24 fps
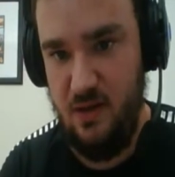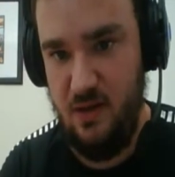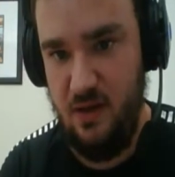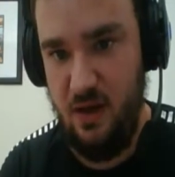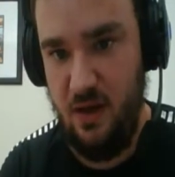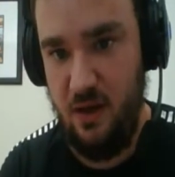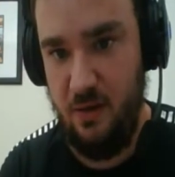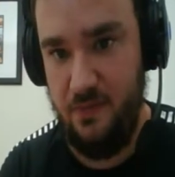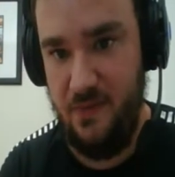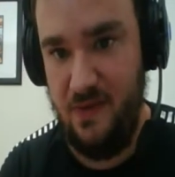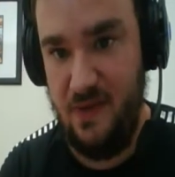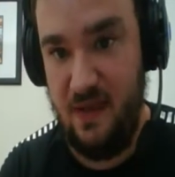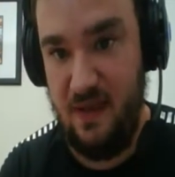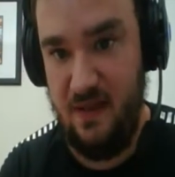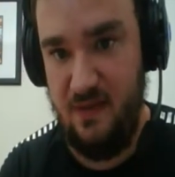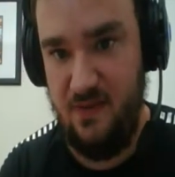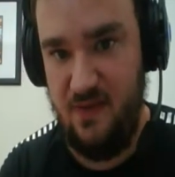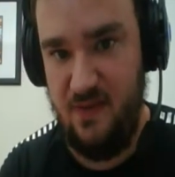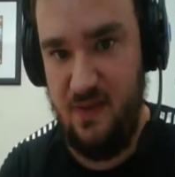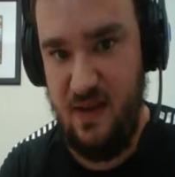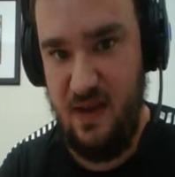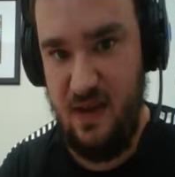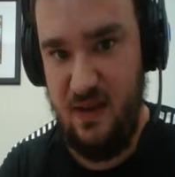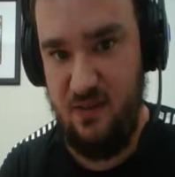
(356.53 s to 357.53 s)
Hopes that
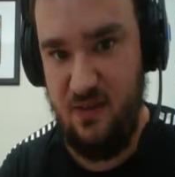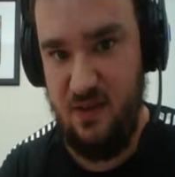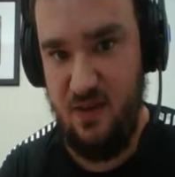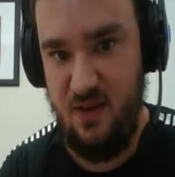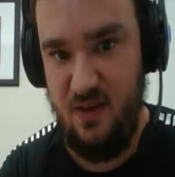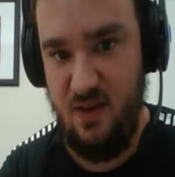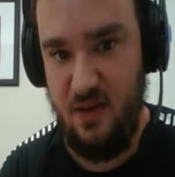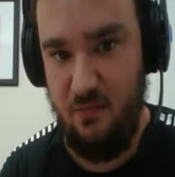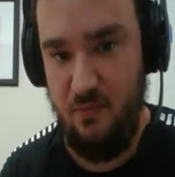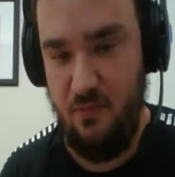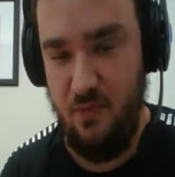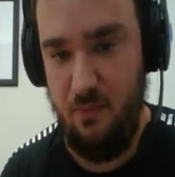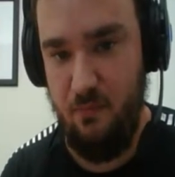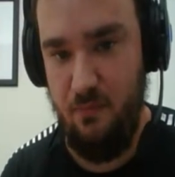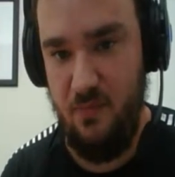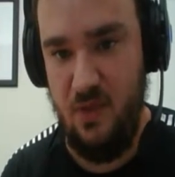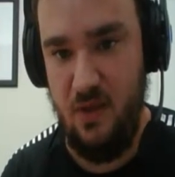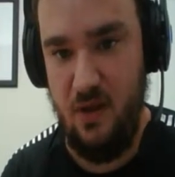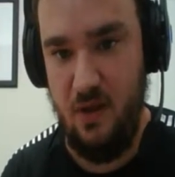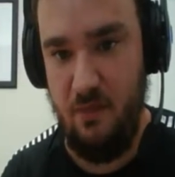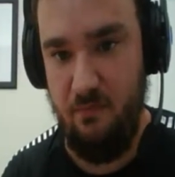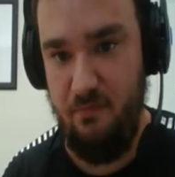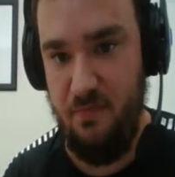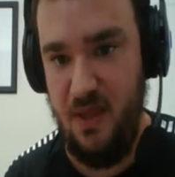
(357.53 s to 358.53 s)
stays and
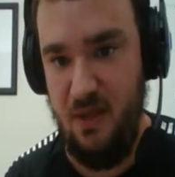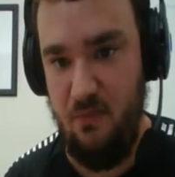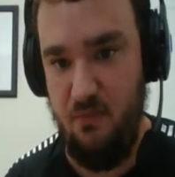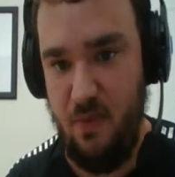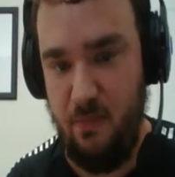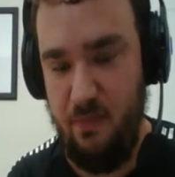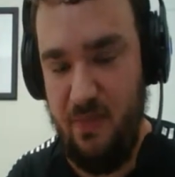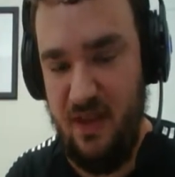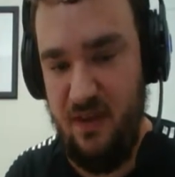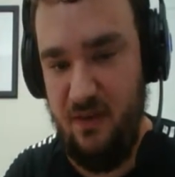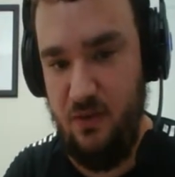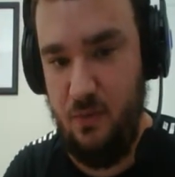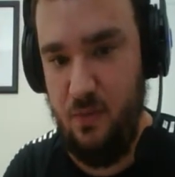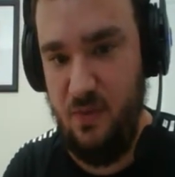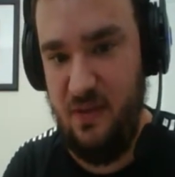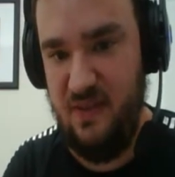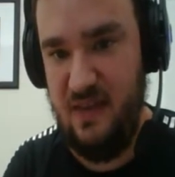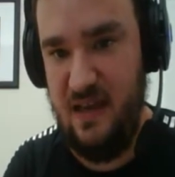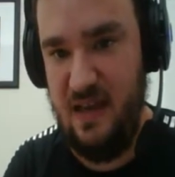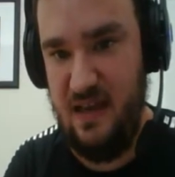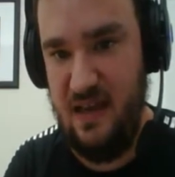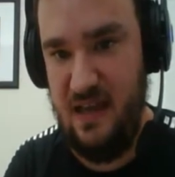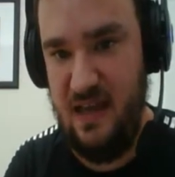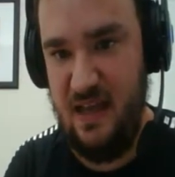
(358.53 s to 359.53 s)
not be replaced with
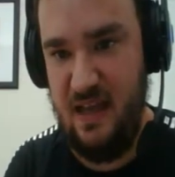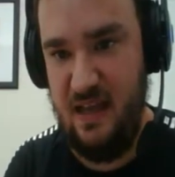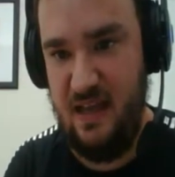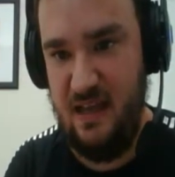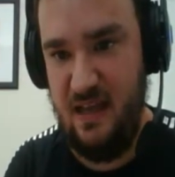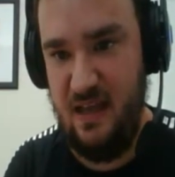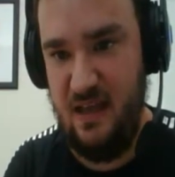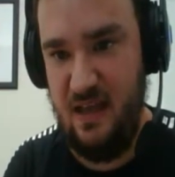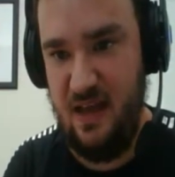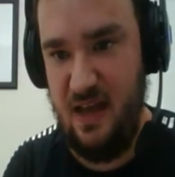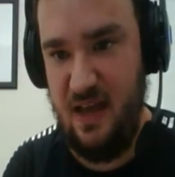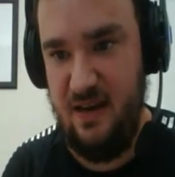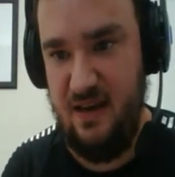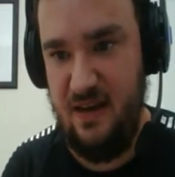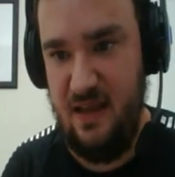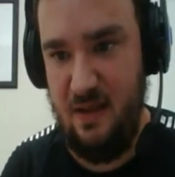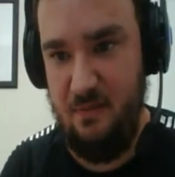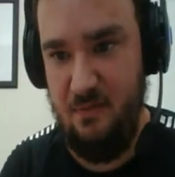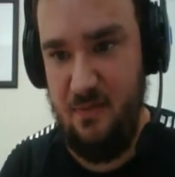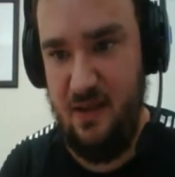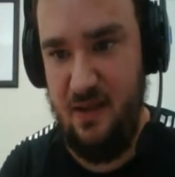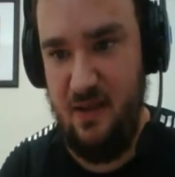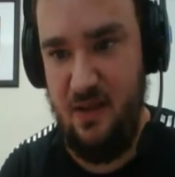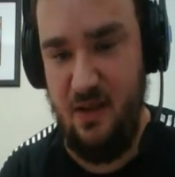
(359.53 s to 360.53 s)
that
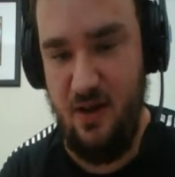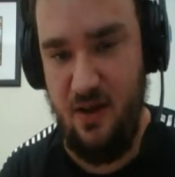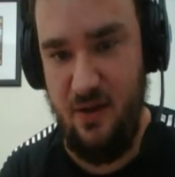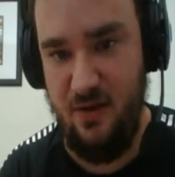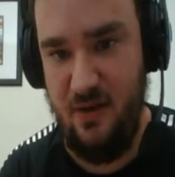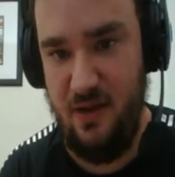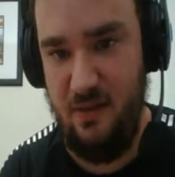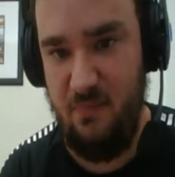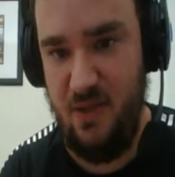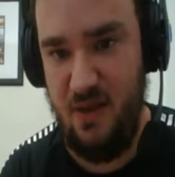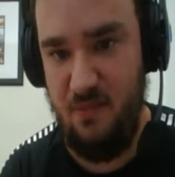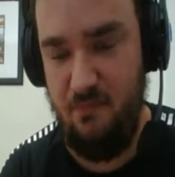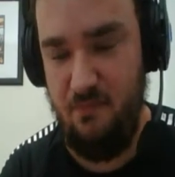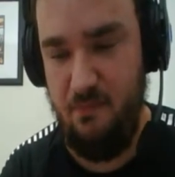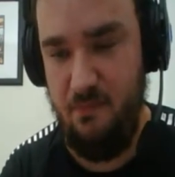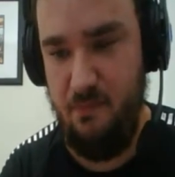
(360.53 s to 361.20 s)
goddamn coat I've been